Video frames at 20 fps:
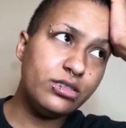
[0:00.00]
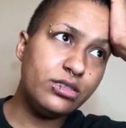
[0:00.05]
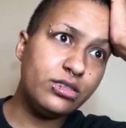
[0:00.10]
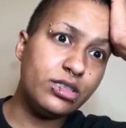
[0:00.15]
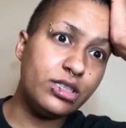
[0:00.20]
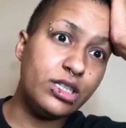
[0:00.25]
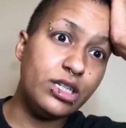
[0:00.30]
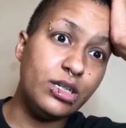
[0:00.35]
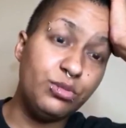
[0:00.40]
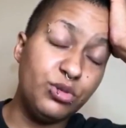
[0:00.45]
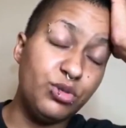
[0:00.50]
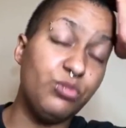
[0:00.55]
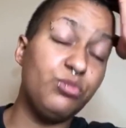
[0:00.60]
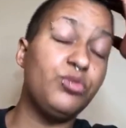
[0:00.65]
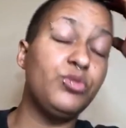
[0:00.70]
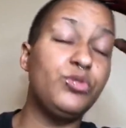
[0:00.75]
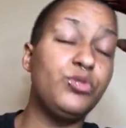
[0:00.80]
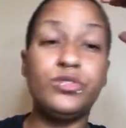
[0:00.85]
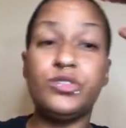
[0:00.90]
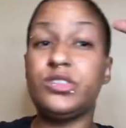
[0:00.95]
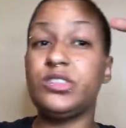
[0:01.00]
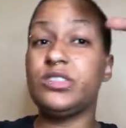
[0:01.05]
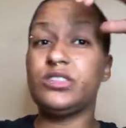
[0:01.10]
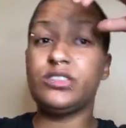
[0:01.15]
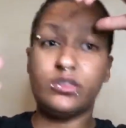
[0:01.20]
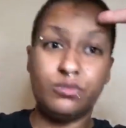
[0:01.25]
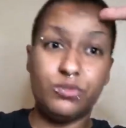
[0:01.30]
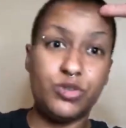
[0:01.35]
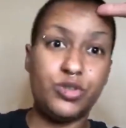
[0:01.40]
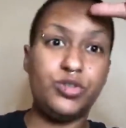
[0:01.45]
to keep your immune
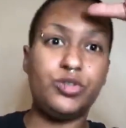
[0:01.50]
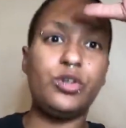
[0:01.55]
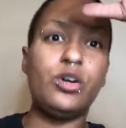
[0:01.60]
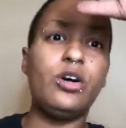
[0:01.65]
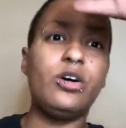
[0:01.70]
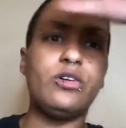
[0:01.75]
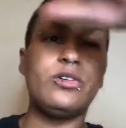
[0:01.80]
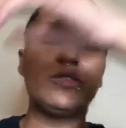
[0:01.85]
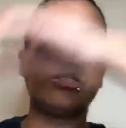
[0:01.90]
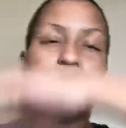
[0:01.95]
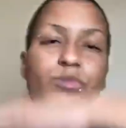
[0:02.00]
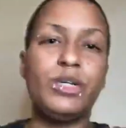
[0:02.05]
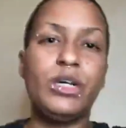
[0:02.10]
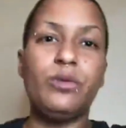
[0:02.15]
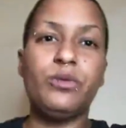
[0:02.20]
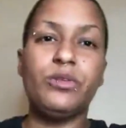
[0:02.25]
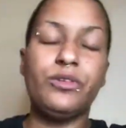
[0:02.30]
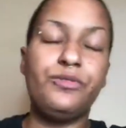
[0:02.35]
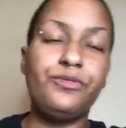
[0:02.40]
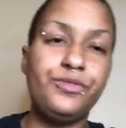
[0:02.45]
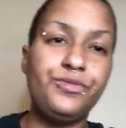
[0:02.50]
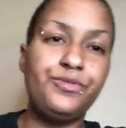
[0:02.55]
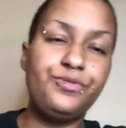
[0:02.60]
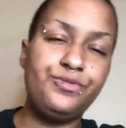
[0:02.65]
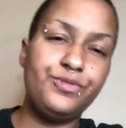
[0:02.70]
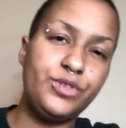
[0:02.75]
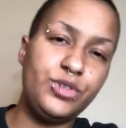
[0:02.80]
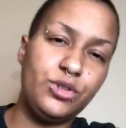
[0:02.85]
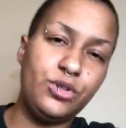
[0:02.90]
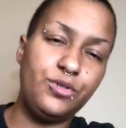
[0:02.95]
system strong to be able to,
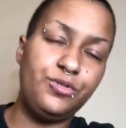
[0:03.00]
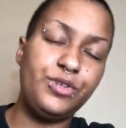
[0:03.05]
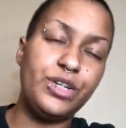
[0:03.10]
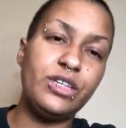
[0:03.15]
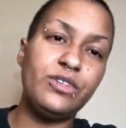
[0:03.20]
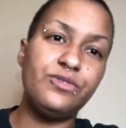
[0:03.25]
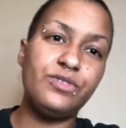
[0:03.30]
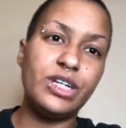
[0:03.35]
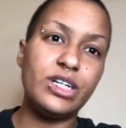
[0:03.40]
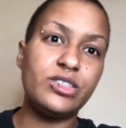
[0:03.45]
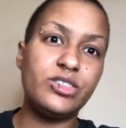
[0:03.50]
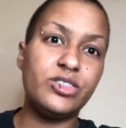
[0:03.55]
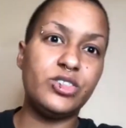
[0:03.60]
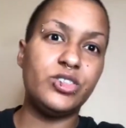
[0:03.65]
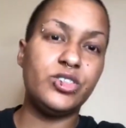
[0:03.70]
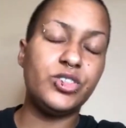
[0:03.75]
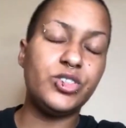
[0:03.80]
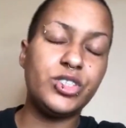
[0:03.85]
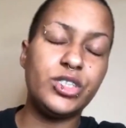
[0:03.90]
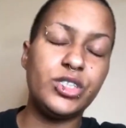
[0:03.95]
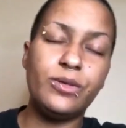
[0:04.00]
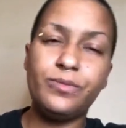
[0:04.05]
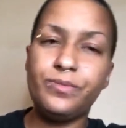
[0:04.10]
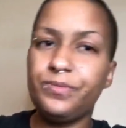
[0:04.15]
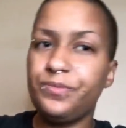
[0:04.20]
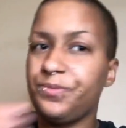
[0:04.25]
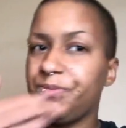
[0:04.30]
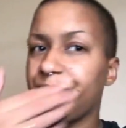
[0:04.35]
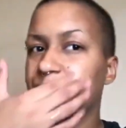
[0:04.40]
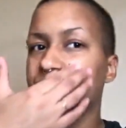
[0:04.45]
fight infection and shit.
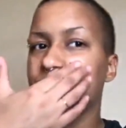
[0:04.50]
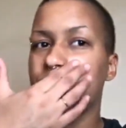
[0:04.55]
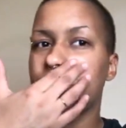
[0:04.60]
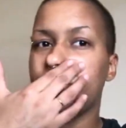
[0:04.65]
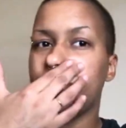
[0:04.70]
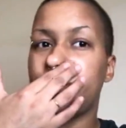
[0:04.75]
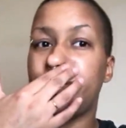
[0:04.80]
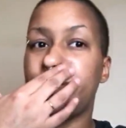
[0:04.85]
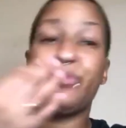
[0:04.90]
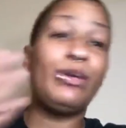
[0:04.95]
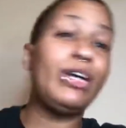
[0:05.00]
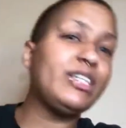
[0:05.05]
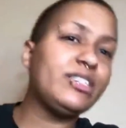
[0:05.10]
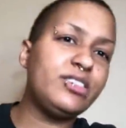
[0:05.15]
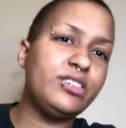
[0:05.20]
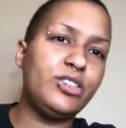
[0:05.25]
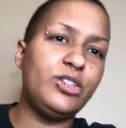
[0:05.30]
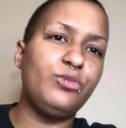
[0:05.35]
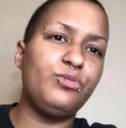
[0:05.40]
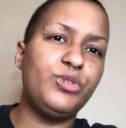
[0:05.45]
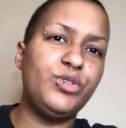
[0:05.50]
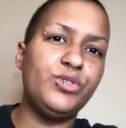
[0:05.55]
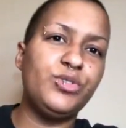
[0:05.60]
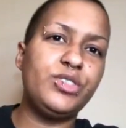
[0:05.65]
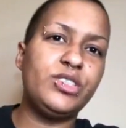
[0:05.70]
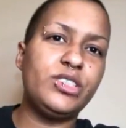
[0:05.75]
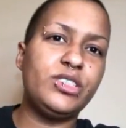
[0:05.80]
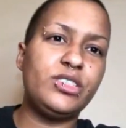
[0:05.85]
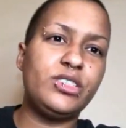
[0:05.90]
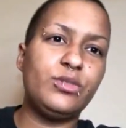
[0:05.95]
Because basically your
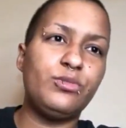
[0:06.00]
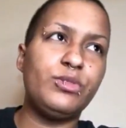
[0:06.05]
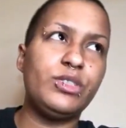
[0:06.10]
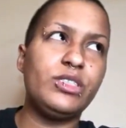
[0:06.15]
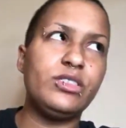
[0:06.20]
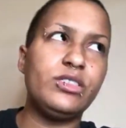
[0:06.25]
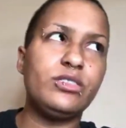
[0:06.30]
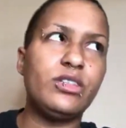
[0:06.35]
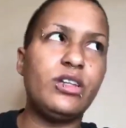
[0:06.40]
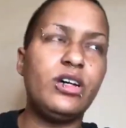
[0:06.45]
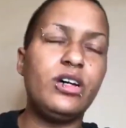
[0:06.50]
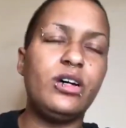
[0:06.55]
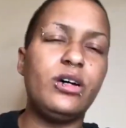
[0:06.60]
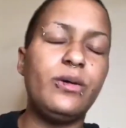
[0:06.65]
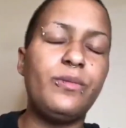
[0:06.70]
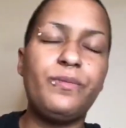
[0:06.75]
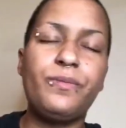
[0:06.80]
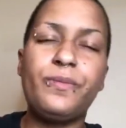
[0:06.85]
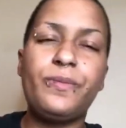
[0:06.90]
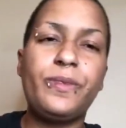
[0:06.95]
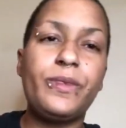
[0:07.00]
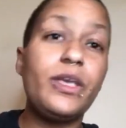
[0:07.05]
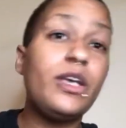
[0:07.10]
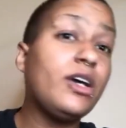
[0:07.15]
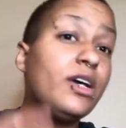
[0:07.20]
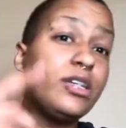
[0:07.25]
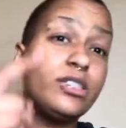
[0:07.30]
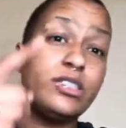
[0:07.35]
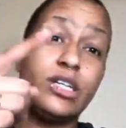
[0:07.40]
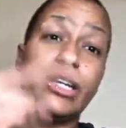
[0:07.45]
immune system is, so
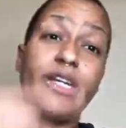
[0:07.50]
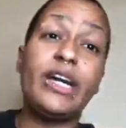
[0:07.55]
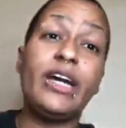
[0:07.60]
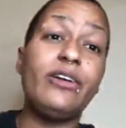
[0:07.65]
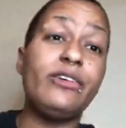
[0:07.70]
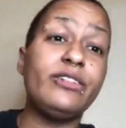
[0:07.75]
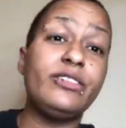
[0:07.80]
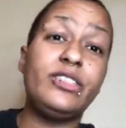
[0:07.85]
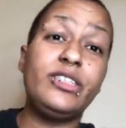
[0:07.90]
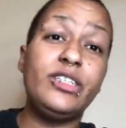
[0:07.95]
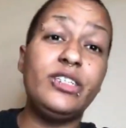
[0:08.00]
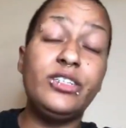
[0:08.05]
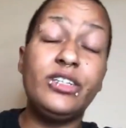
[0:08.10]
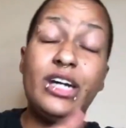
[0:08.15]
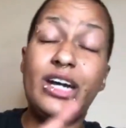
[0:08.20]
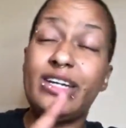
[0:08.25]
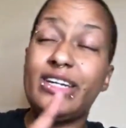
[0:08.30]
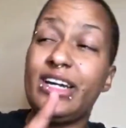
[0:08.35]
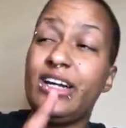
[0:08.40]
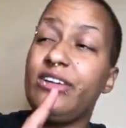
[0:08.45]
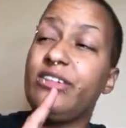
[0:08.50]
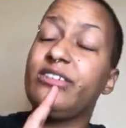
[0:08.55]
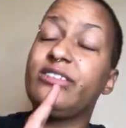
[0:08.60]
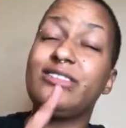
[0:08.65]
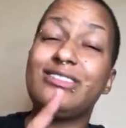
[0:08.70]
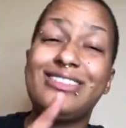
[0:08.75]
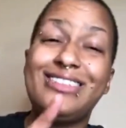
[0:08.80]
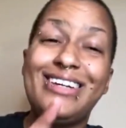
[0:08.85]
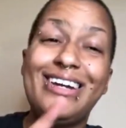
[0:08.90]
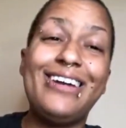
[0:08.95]
I guarantee
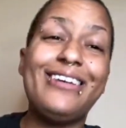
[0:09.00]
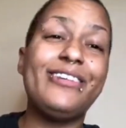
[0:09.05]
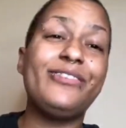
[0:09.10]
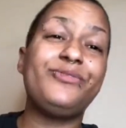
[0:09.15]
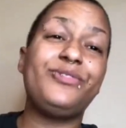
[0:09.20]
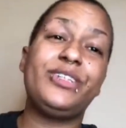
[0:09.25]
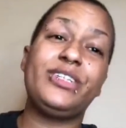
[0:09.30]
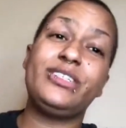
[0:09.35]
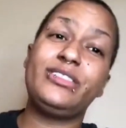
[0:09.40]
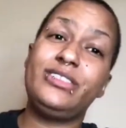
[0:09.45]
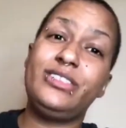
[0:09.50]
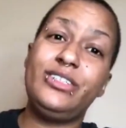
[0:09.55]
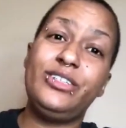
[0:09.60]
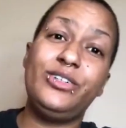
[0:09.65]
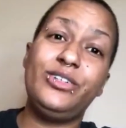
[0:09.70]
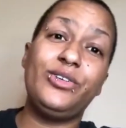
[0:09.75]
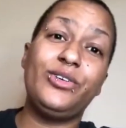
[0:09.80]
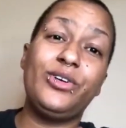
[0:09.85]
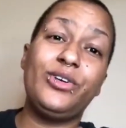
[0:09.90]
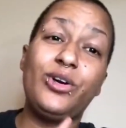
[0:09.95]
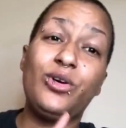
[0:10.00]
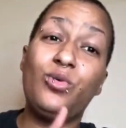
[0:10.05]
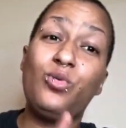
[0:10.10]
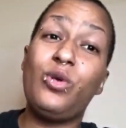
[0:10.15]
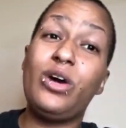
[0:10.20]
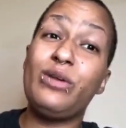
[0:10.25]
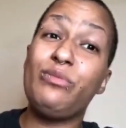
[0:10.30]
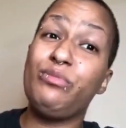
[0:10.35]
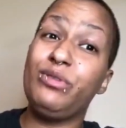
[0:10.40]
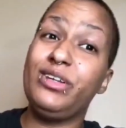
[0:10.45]
fucking you, her
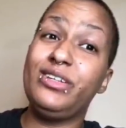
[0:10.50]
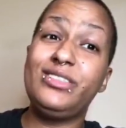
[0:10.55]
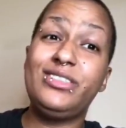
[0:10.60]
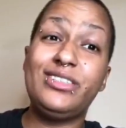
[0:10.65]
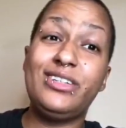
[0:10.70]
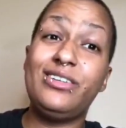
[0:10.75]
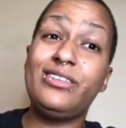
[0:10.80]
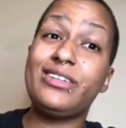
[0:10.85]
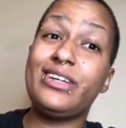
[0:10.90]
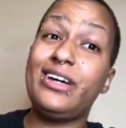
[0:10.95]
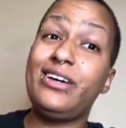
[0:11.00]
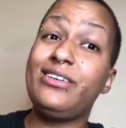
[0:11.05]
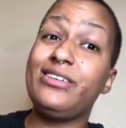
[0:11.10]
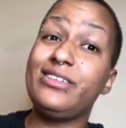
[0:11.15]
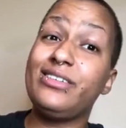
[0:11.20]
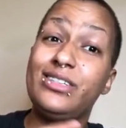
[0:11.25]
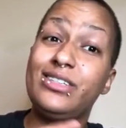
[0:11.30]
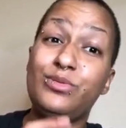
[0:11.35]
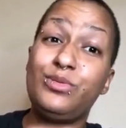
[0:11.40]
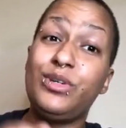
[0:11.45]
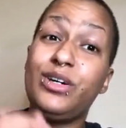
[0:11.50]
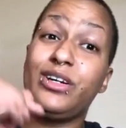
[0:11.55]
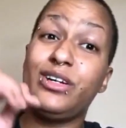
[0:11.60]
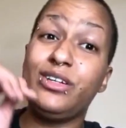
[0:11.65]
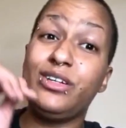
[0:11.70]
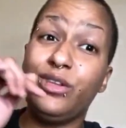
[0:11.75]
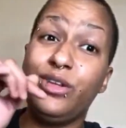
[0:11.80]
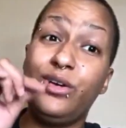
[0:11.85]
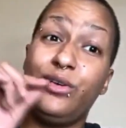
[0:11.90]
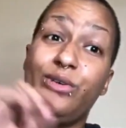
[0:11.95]
white blood cell count is probably
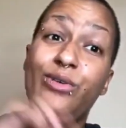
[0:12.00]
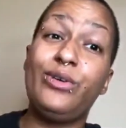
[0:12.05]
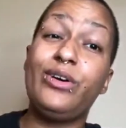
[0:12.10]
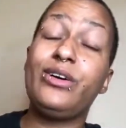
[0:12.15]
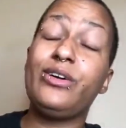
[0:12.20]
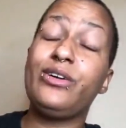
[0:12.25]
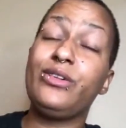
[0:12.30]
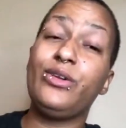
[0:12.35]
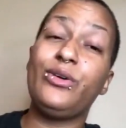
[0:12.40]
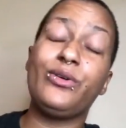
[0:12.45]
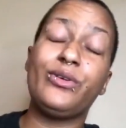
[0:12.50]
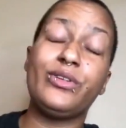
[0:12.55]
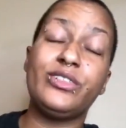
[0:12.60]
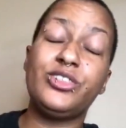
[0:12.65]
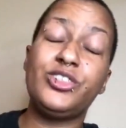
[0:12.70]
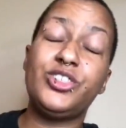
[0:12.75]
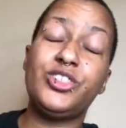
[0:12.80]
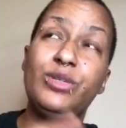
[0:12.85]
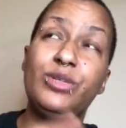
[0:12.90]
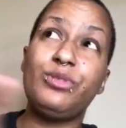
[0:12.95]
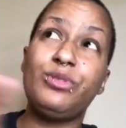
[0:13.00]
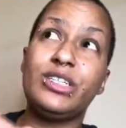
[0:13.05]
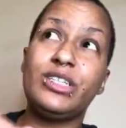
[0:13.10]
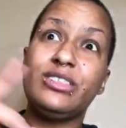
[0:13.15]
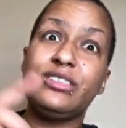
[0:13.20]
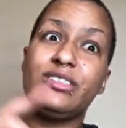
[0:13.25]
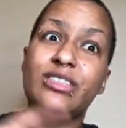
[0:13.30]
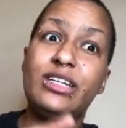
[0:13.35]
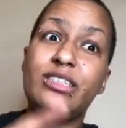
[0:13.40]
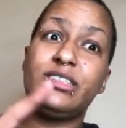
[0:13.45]
lower than shit
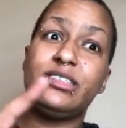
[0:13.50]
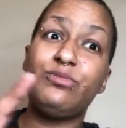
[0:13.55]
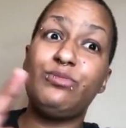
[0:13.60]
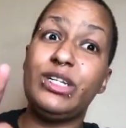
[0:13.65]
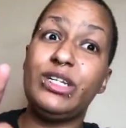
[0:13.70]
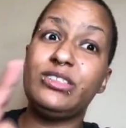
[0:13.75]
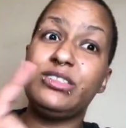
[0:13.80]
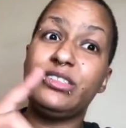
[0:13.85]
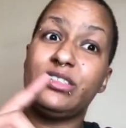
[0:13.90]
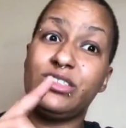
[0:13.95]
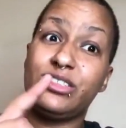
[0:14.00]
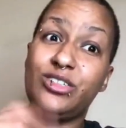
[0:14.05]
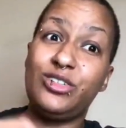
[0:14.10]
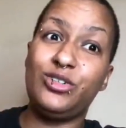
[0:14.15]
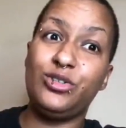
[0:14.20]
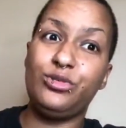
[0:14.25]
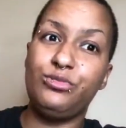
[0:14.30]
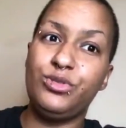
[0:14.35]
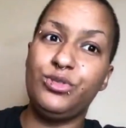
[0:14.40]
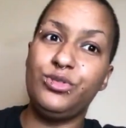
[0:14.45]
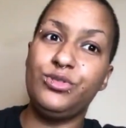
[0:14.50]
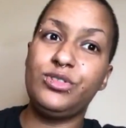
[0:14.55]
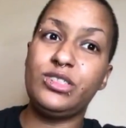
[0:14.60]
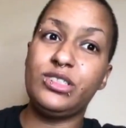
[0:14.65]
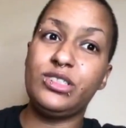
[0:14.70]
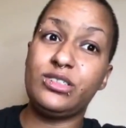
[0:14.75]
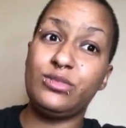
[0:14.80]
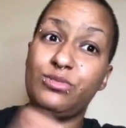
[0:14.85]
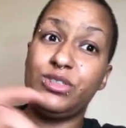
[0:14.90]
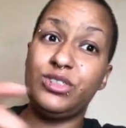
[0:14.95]
because that's basically your immune
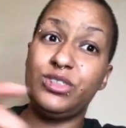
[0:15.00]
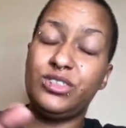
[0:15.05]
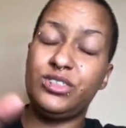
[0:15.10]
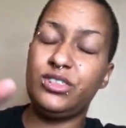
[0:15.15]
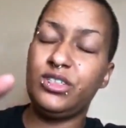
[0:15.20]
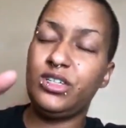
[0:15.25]
system